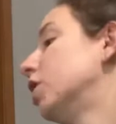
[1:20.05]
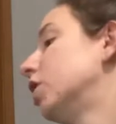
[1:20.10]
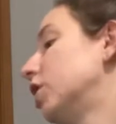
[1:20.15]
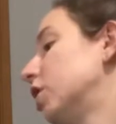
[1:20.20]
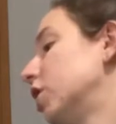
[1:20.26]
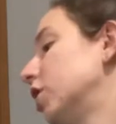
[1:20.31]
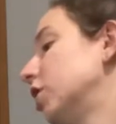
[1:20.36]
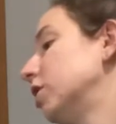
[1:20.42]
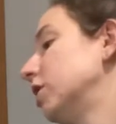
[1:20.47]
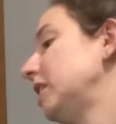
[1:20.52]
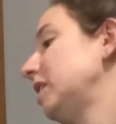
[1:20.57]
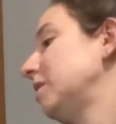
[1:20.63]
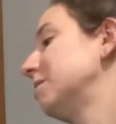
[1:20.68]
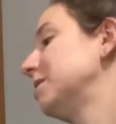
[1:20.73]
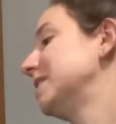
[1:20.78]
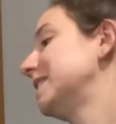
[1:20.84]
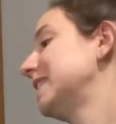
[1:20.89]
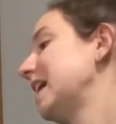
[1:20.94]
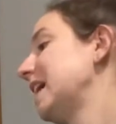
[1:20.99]
Her name
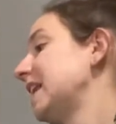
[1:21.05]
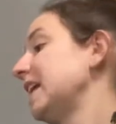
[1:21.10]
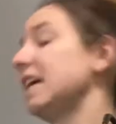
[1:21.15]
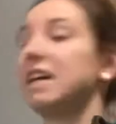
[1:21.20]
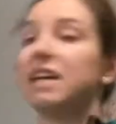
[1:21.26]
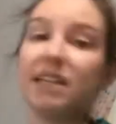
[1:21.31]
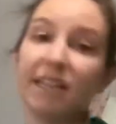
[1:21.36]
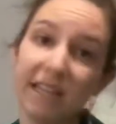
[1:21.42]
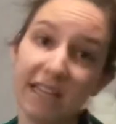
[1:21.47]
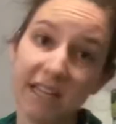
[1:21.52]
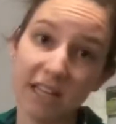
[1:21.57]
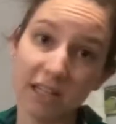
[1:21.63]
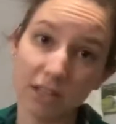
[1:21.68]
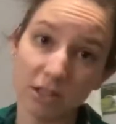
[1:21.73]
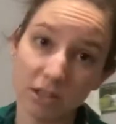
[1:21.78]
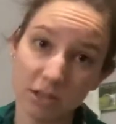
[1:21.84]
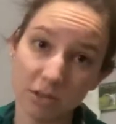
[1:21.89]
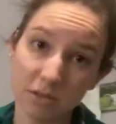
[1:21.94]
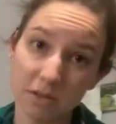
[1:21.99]
is Sadie. It
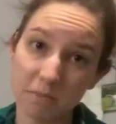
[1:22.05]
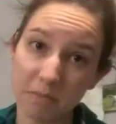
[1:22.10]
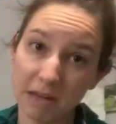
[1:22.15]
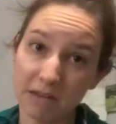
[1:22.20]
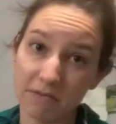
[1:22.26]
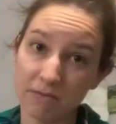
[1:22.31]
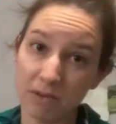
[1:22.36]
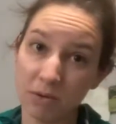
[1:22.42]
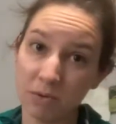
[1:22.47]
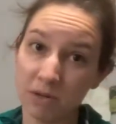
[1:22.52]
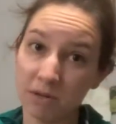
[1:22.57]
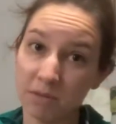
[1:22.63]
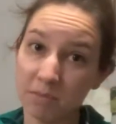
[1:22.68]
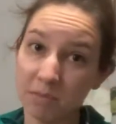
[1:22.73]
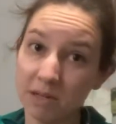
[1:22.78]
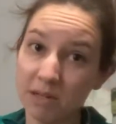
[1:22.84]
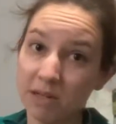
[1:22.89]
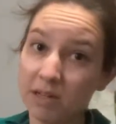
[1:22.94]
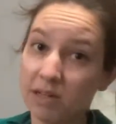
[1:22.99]
includes my phone
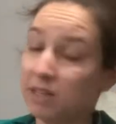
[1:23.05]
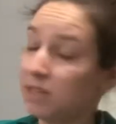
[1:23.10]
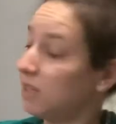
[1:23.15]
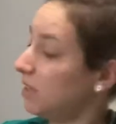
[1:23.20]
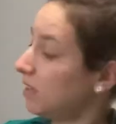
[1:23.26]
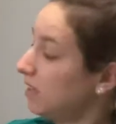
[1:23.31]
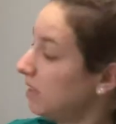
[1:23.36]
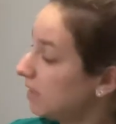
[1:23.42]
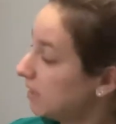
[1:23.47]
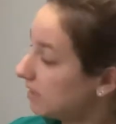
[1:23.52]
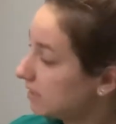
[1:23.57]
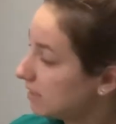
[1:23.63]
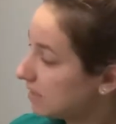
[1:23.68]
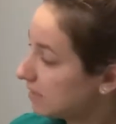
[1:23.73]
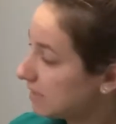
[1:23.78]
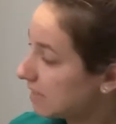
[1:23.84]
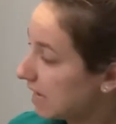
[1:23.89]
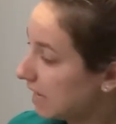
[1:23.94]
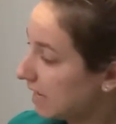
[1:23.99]
number.
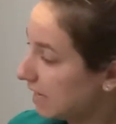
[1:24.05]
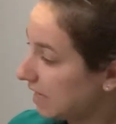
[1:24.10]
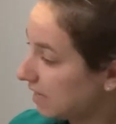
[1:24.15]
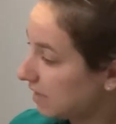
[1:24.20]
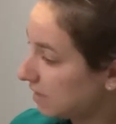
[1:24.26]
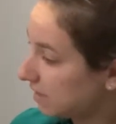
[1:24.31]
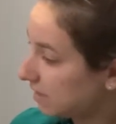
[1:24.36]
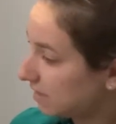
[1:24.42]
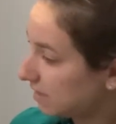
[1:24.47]
Sadie.